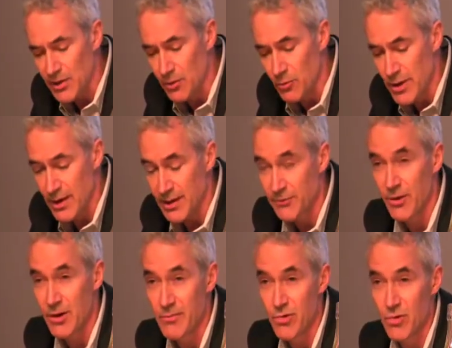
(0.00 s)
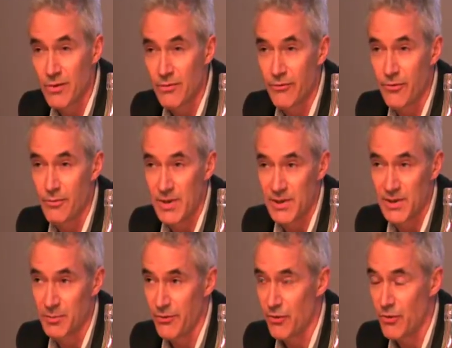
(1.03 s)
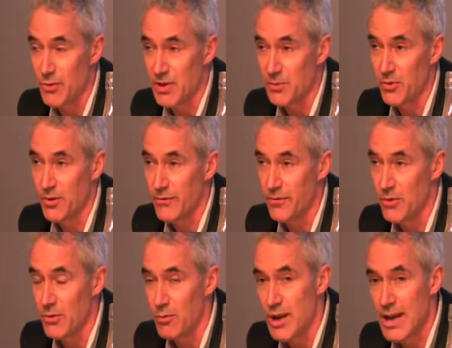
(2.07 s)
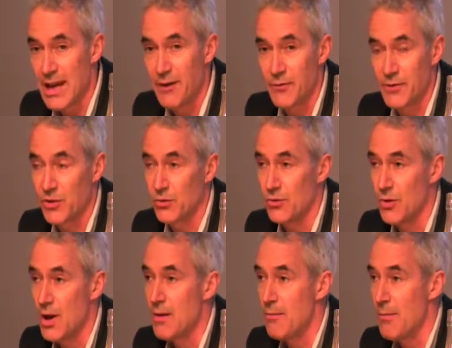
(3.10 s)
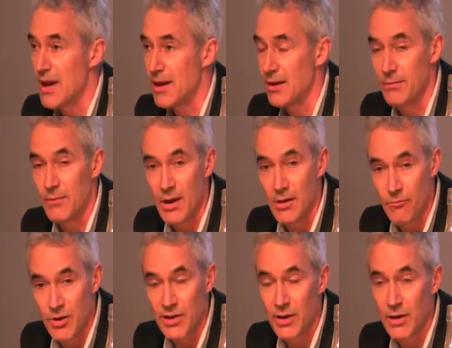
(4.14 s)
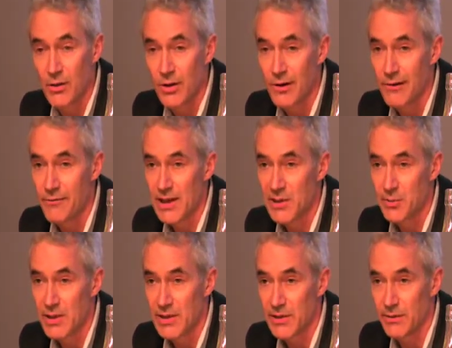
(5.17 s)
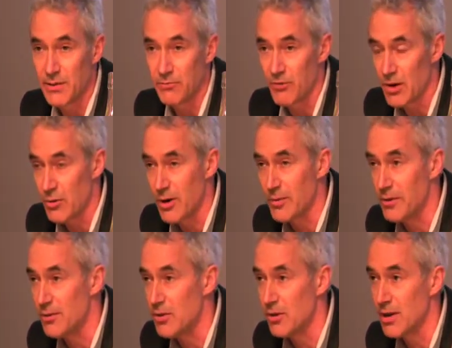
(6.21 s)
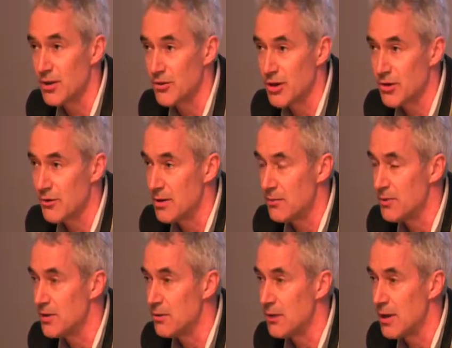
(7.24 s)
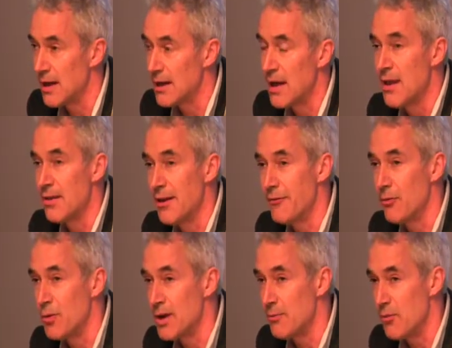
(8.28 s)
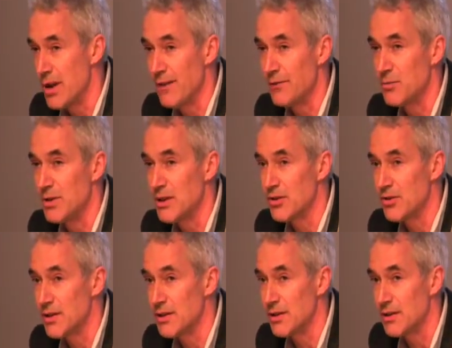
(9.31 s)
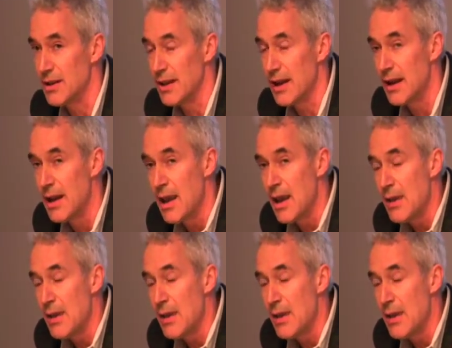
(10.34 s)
So we think it's very important for a business performance point of view, and we have to make a return on our investments. There's a requirement of the UK Treasury that we do that. Therefore, we have to be interested in that.